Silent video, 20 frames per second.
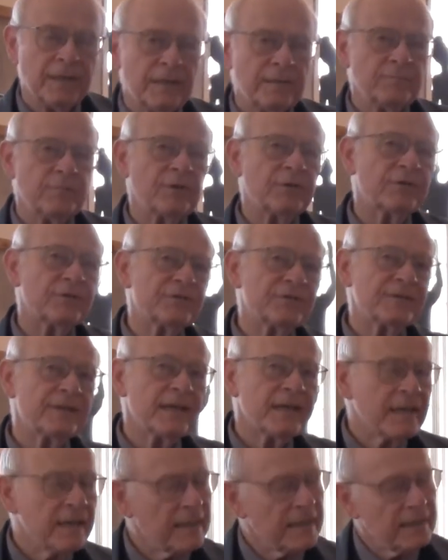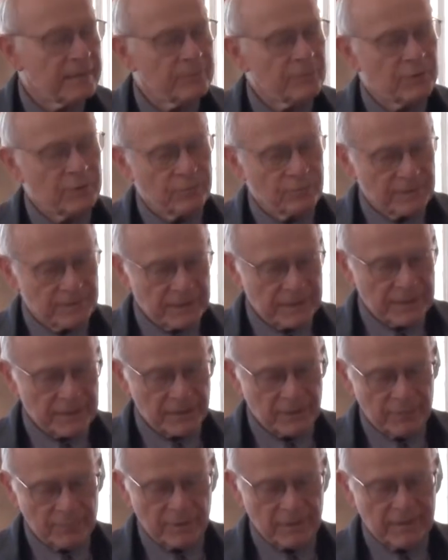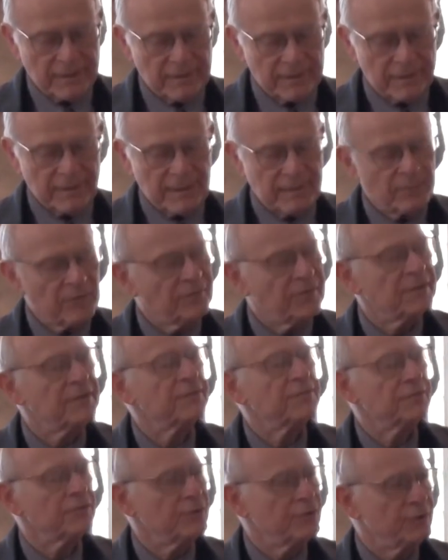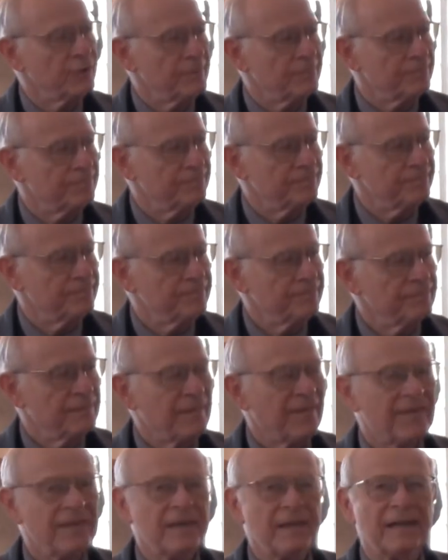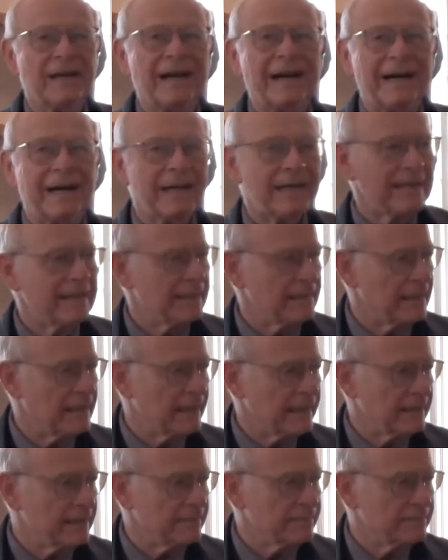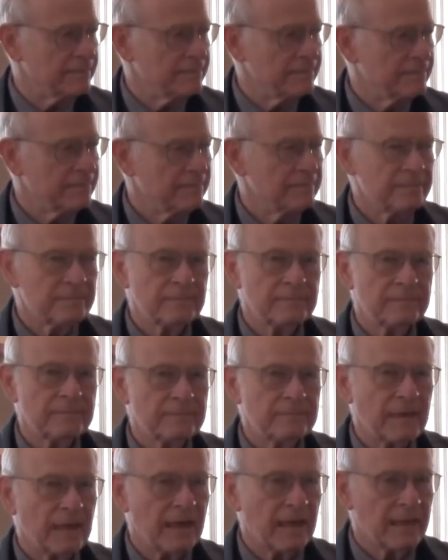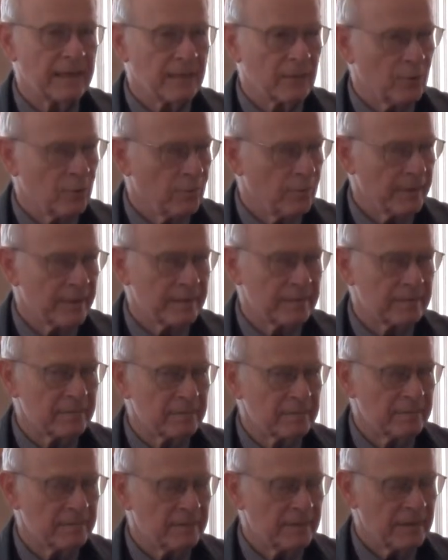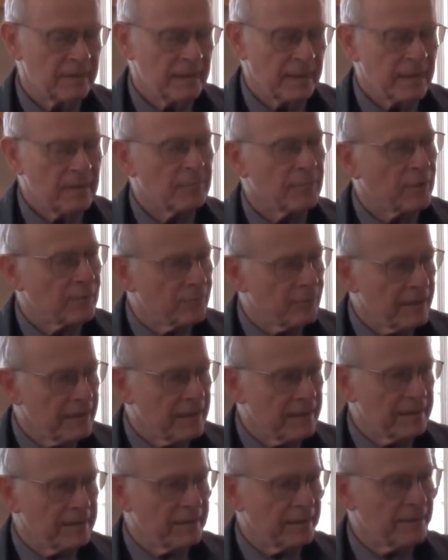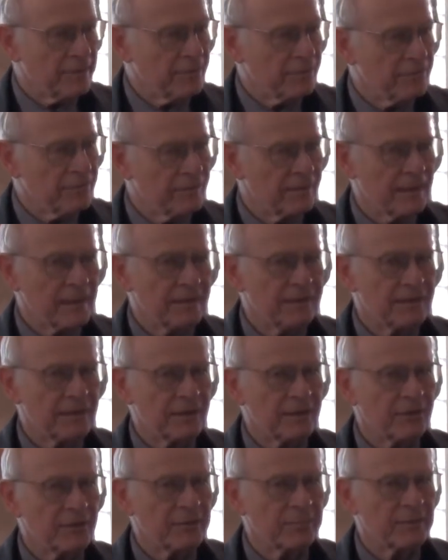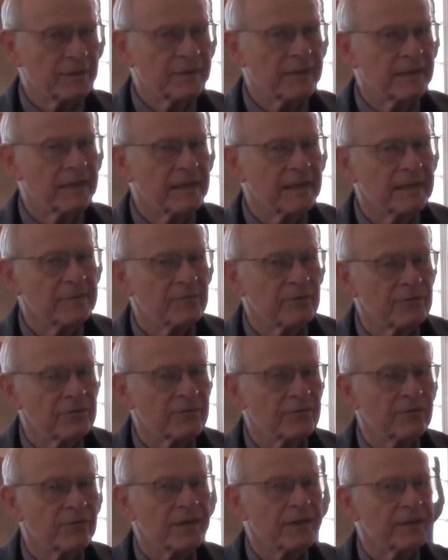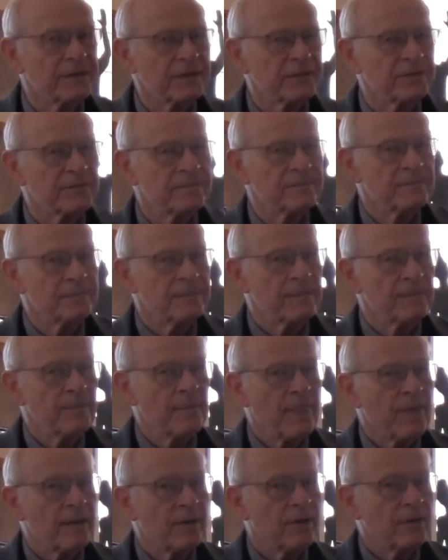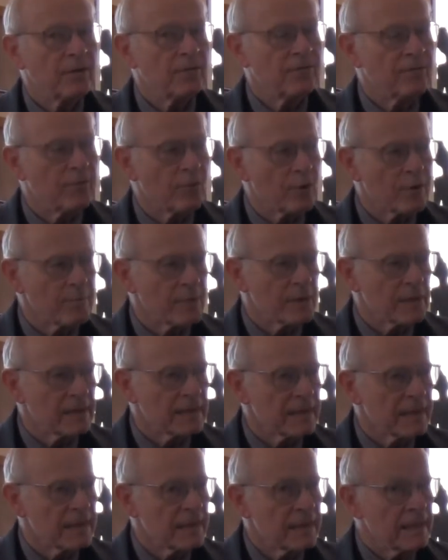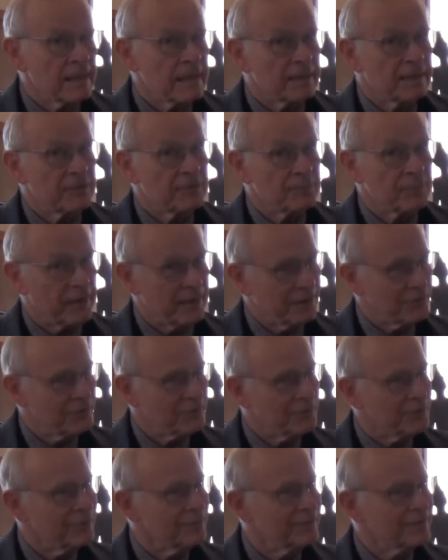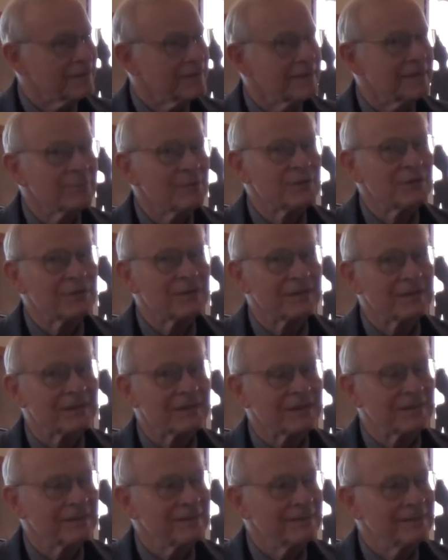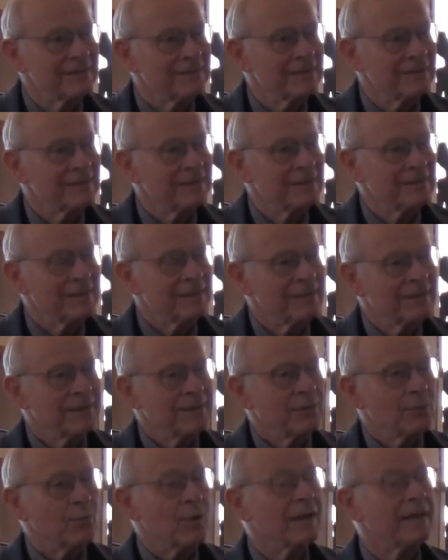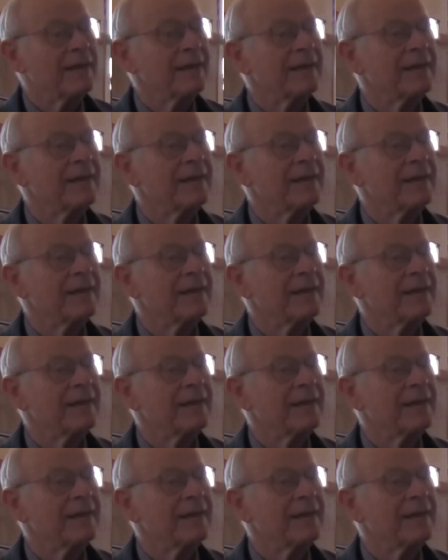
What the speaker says: because they came to a document in the name of a different ship, the Ion, I-O-N. But reading down through that document, they came to the phrase, "formerly the Spanish schooner Amistad." What had